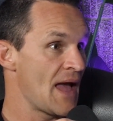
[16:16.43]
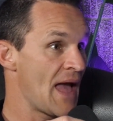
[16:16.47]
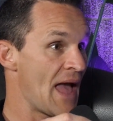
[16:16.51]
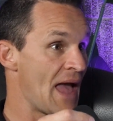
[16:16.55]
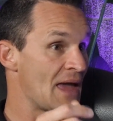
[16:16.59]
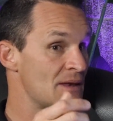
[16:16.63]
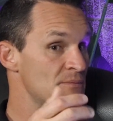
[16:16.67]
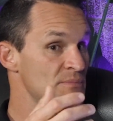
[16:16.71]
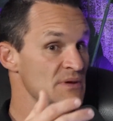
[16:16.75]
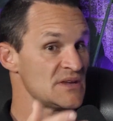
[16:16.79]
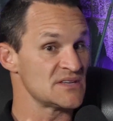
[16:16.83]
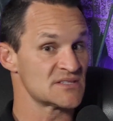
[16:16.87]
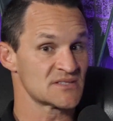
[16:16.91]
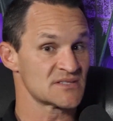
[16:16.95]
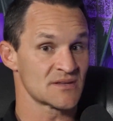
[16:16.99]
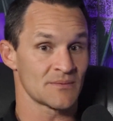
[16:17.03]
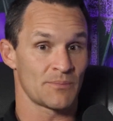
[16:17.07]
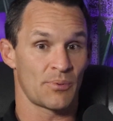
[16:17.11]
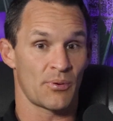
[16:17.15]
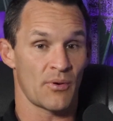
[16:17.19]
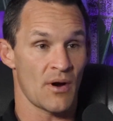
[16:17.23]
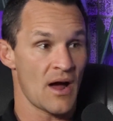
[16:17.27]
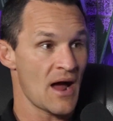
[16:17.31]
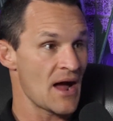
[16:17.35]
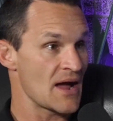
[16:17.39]
and be
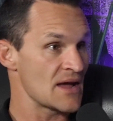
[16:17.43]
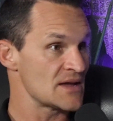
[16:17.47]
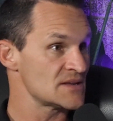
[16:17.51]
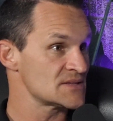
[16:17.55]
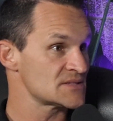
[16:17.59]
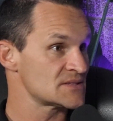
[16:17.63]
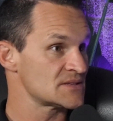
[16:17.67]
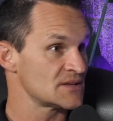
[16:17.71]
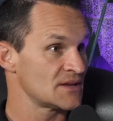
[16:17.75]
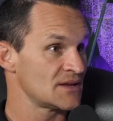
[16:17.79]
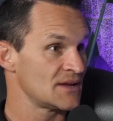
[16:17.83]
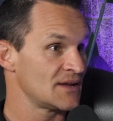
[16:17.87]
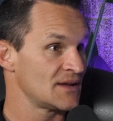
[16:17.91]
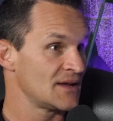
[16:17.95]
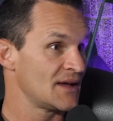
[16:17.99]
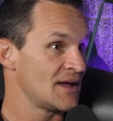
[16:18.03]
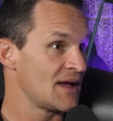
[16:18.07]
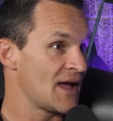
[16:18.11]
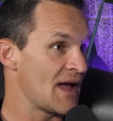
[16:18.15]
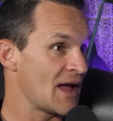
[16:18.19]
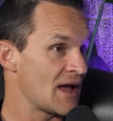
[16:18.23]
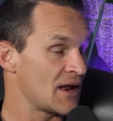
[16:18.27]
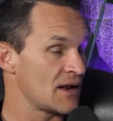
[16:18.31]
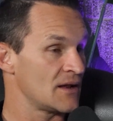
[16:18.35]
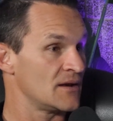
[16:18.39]
surprised
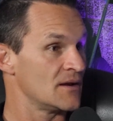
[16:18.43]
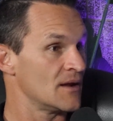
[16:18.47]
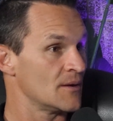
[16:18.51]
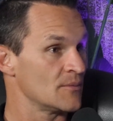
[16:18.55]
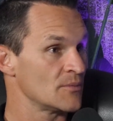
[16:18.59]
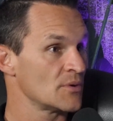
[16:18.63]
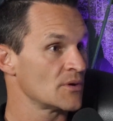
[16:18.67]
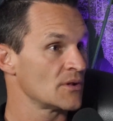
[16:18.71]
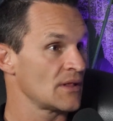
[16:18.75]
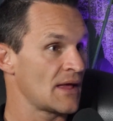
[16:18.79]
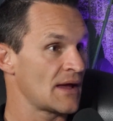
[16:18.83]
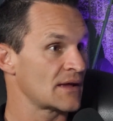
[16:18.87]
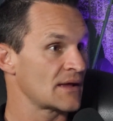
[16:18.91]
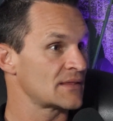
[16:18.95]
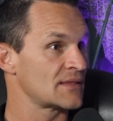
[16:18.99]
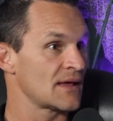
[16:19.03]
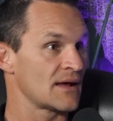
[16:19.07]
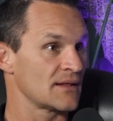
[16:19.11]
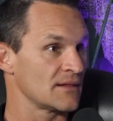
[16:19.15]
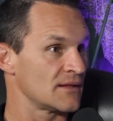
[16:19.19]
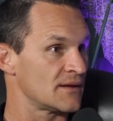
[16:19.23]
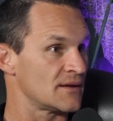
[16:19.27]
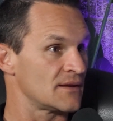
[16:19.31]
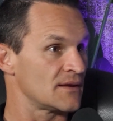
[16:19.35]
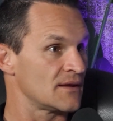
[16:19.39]
at a number like
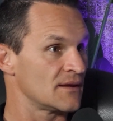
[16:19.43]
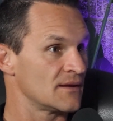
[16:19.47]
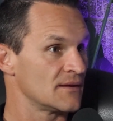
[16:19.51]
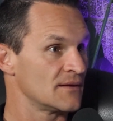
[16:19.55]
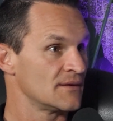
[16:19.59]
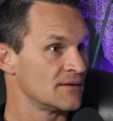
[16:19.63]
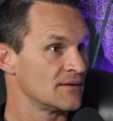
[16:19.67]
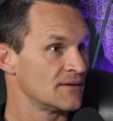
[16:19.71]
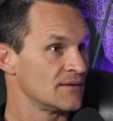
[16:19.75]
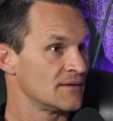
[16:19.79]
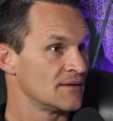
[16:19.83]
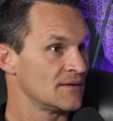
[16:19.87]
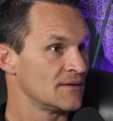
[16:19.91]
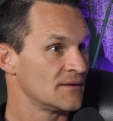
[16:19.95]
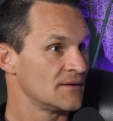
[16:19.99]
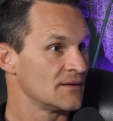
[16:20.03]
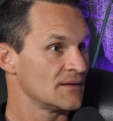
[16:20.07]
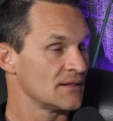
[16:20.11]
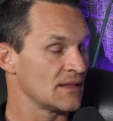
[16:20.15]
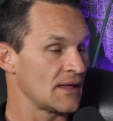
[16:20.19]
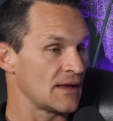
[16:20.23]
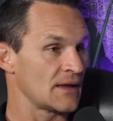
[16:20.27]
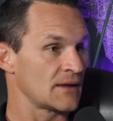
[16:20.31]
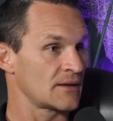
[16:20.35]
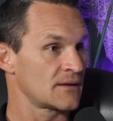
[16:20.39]
that lady.
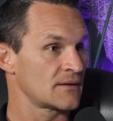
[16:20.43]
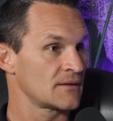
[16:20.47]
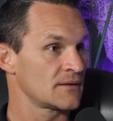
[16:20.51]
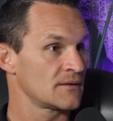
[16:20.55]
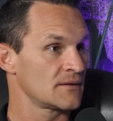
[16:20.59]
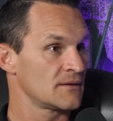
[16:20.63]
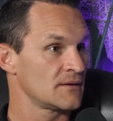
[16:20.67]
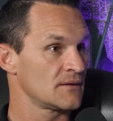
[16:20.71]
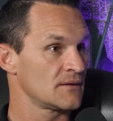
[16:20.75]
Like,